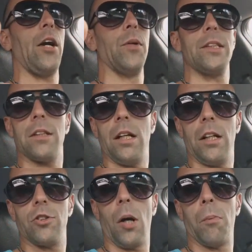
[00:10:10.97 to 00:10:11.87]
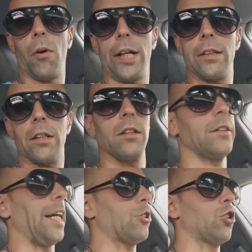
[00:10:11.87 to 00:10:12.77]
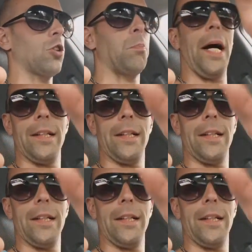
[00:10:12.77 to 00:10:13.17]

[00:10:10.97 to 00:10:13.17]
there is a double-legged that just